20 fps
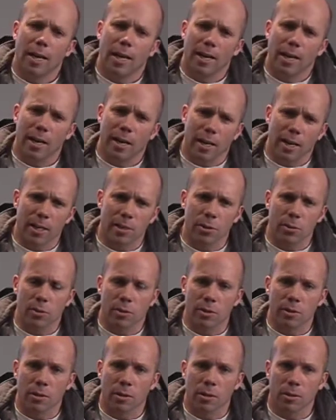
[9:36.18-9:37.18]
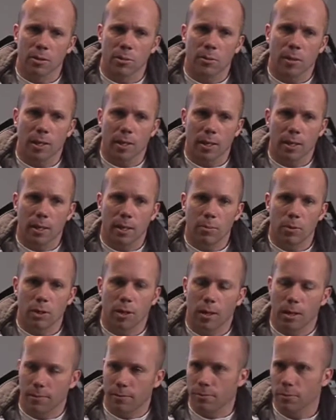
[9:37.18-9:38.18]
And as a result, when it came
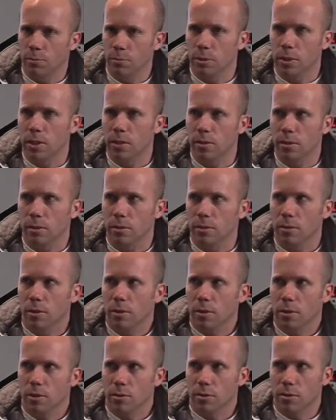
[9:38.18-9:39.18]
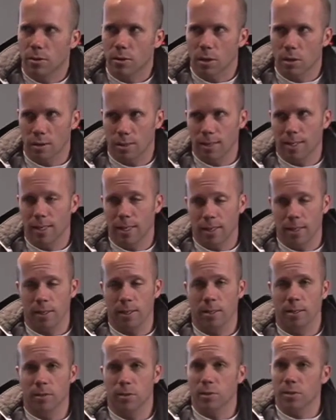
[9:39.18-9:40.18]
time for me to start
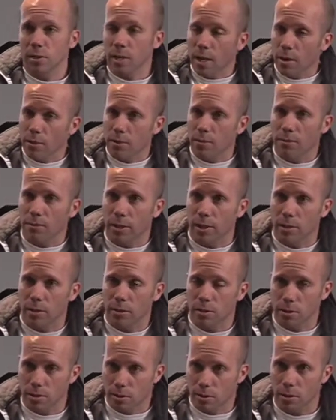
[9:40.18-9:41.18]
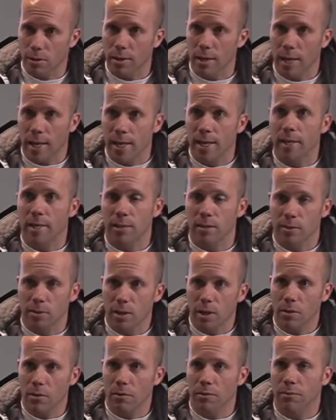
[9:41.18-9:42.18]
cutting sound effects, to start editing
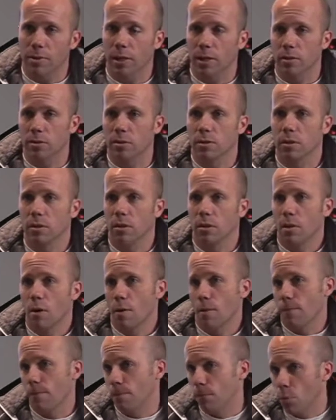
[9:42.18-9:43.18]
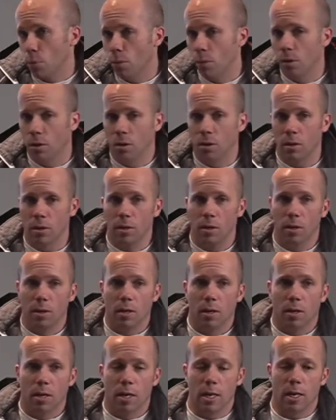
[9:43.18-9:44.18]
sound effects for
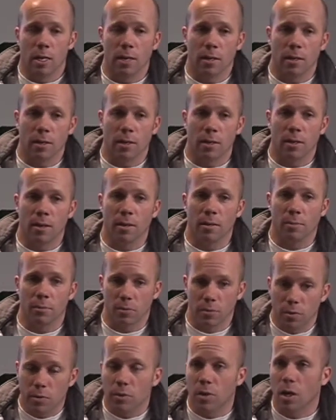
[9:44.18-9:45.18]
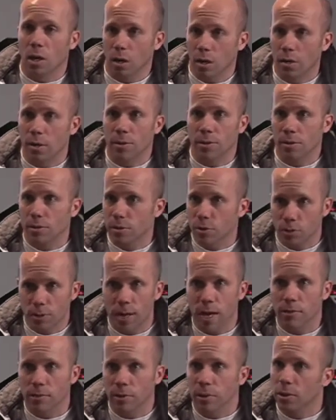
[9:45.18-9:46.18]
cars
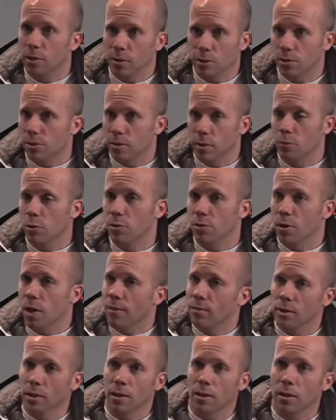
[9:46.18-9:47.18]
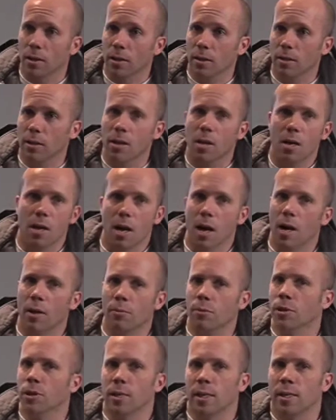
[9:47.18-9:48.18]
traveling, someone driving a car, I
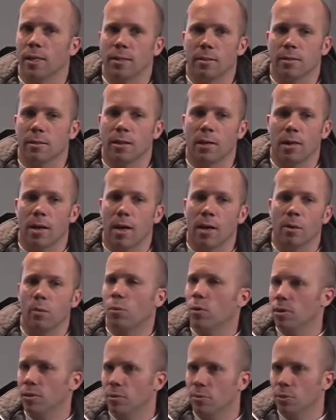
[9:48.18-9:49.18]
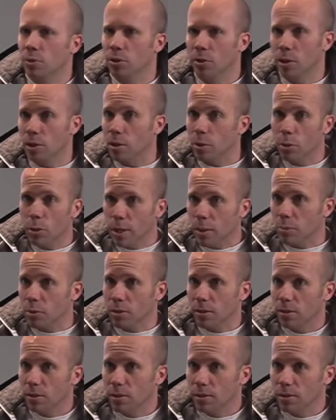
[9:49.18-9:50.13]
realized that I wasn't really equipped